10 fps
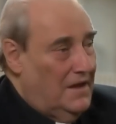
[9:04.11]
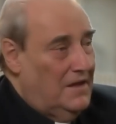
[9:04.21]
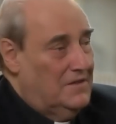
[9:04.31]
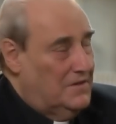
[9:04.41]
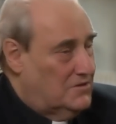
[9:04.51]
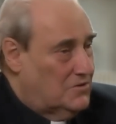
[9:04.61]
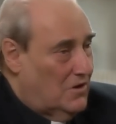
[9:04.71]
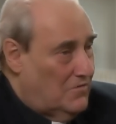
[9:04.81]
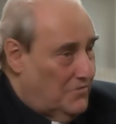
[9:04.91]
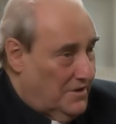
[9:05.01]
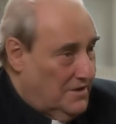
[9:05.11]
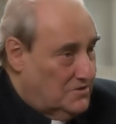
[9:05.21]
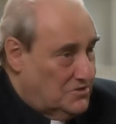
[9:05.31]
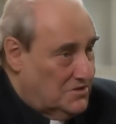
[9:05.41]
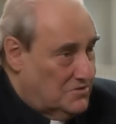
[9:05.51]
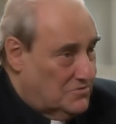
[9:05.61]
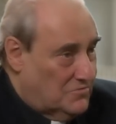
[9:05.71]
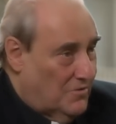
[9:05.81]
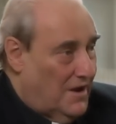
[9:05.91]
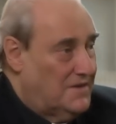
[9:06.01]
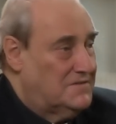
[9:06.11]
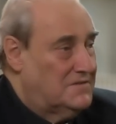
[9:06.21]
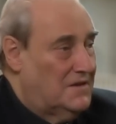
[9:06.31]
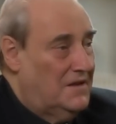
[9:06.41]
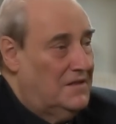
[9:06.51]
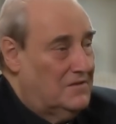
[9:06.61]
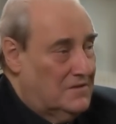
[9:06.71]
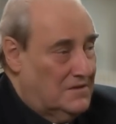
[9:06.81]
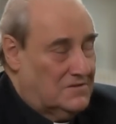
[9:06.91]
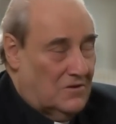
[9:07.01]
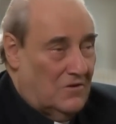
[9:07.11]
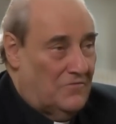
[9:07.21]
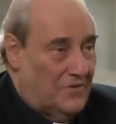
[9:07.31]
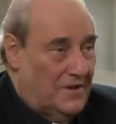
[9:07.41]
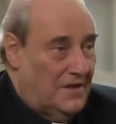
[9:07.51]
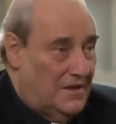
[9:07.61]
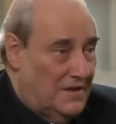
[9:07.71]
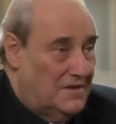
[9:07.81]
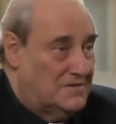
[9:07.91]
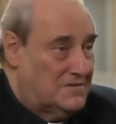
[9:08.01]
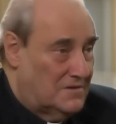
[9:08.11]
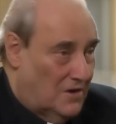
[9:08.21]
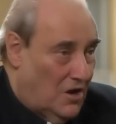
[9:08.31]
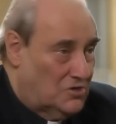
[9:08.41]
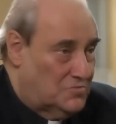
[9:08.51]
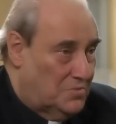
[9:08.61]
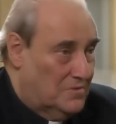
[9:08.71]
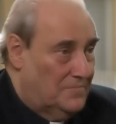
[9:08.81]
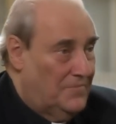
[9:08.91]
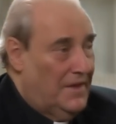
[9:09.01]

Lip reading: in discovering Jesus Christ, in discovering His gospel.